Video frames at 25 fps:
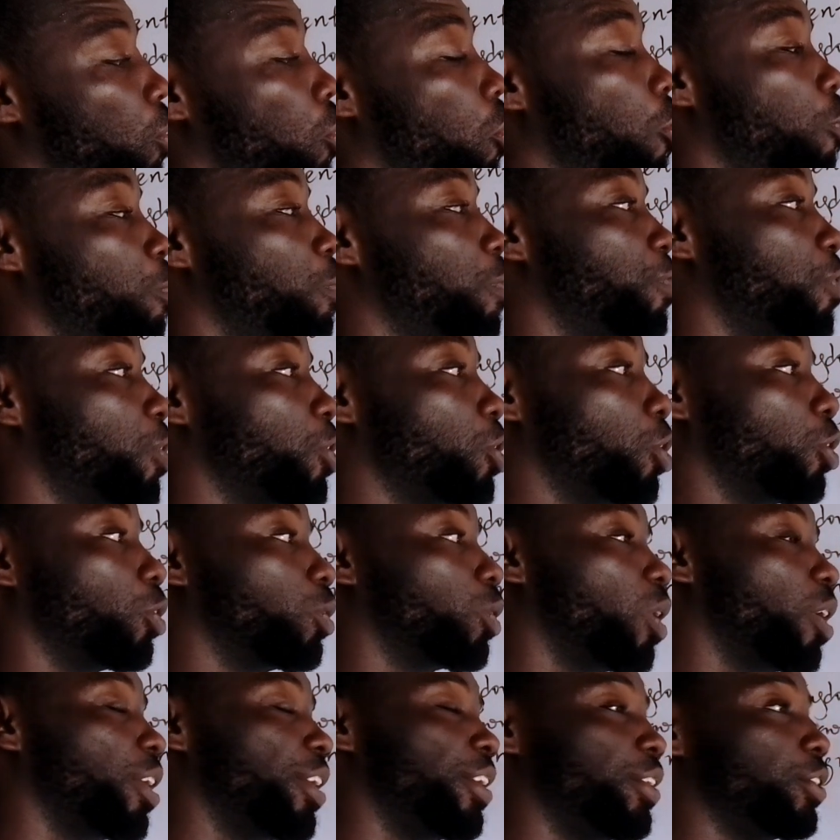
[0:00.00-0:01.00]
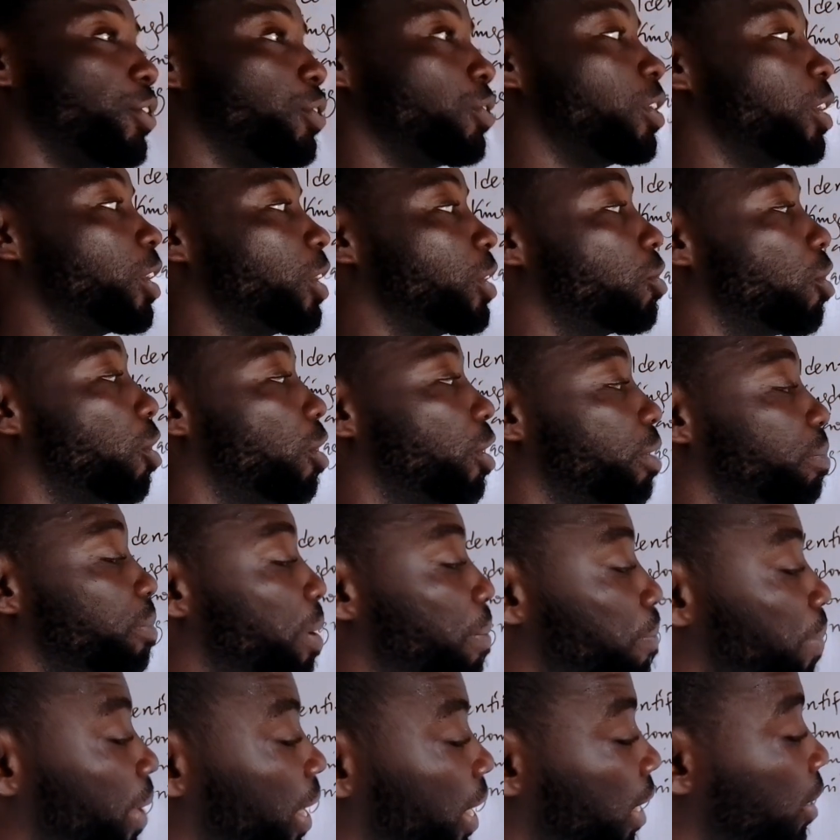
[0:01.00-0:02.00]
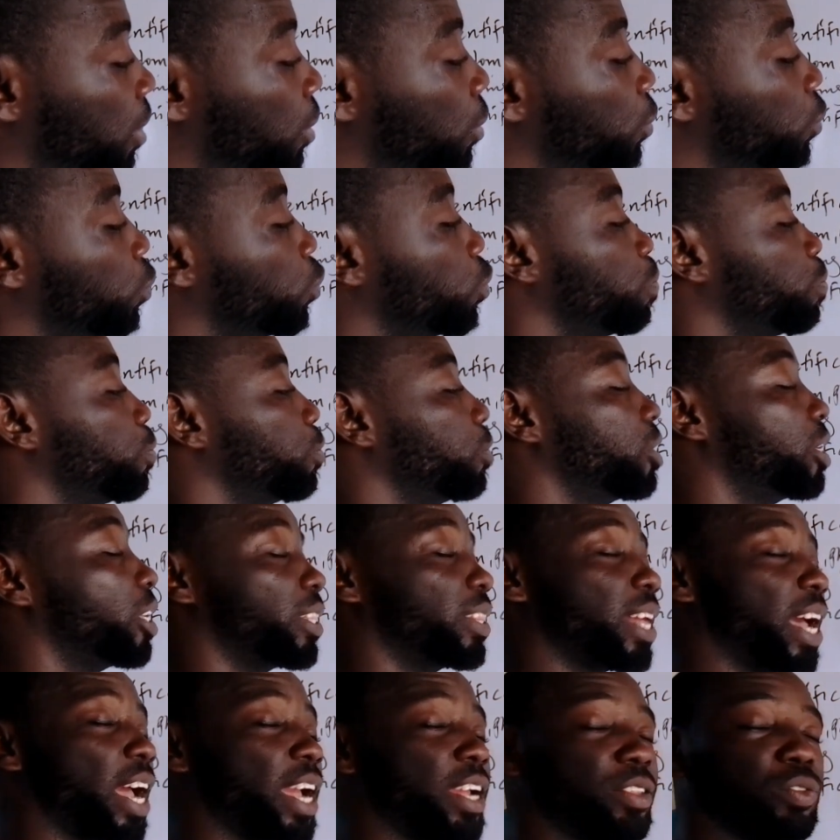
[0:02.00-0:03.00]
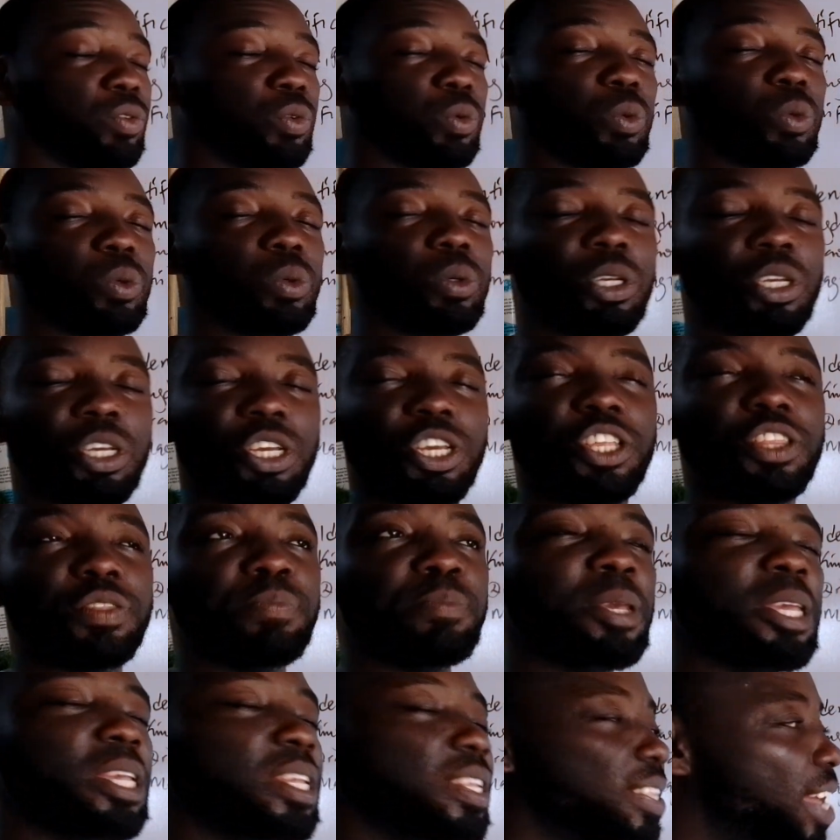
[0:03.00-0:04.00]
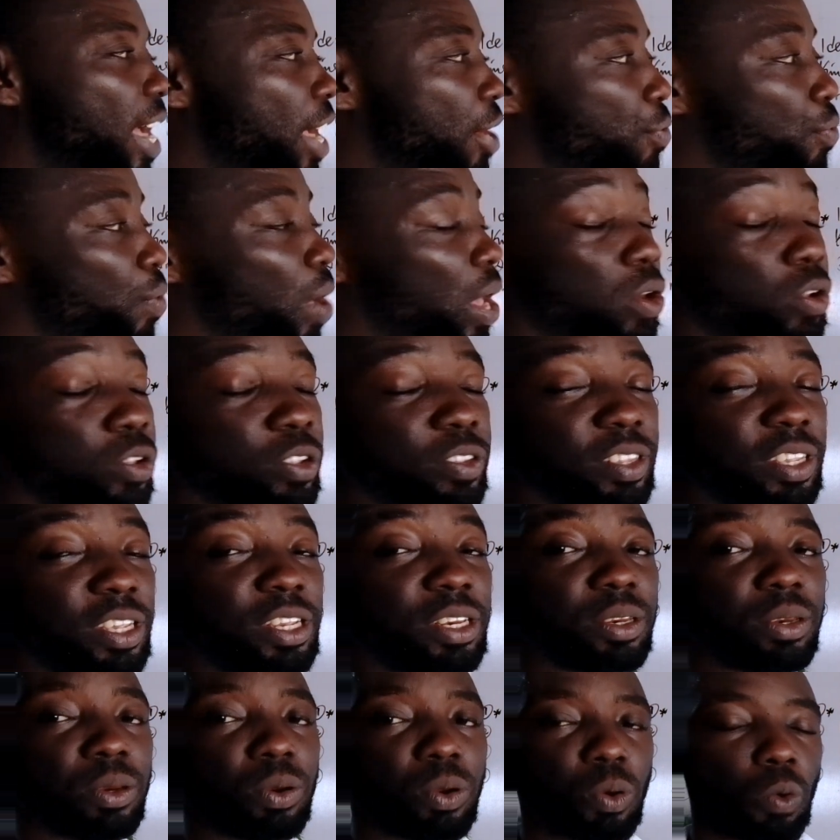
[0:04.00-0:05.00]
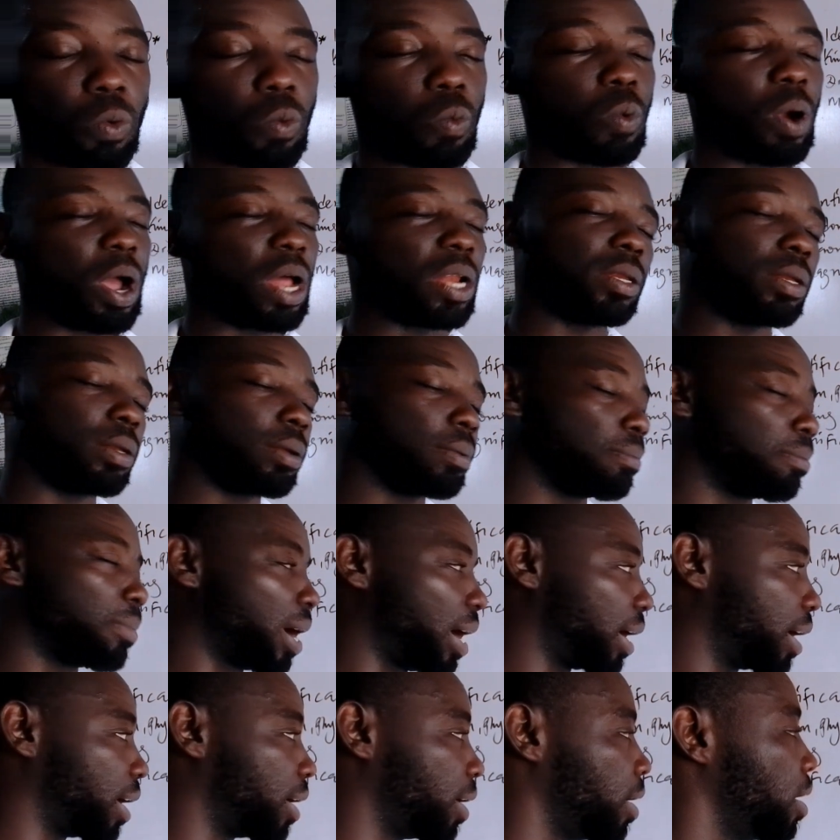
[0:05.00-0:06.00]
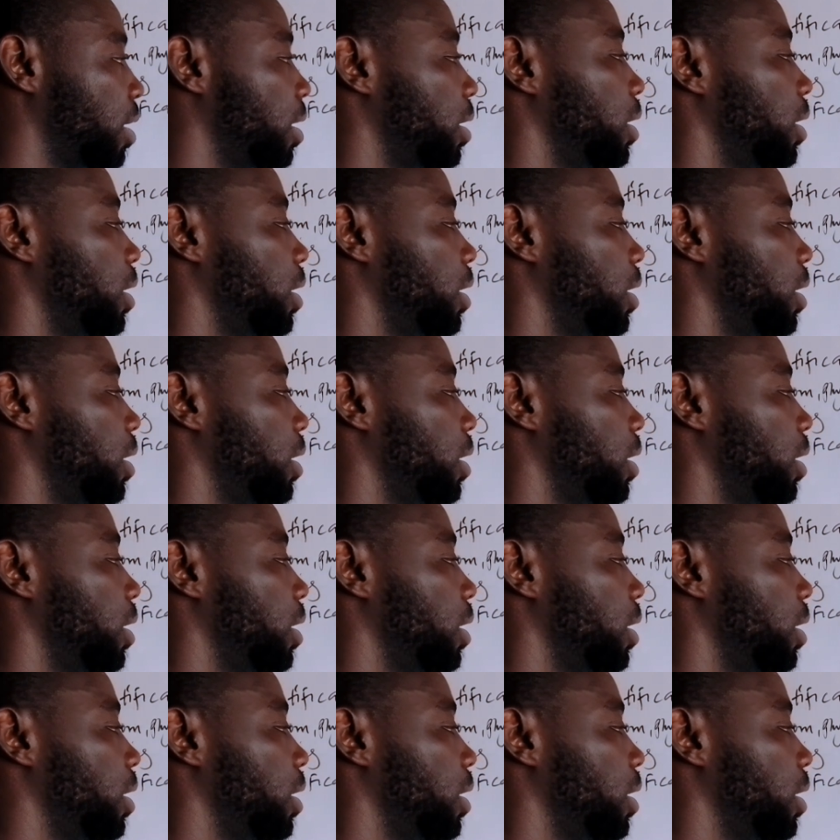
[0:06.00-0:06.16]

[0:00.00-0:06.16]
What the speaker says: or before your drawing, you did not remember to put the title, it means that you are losing 1 mark.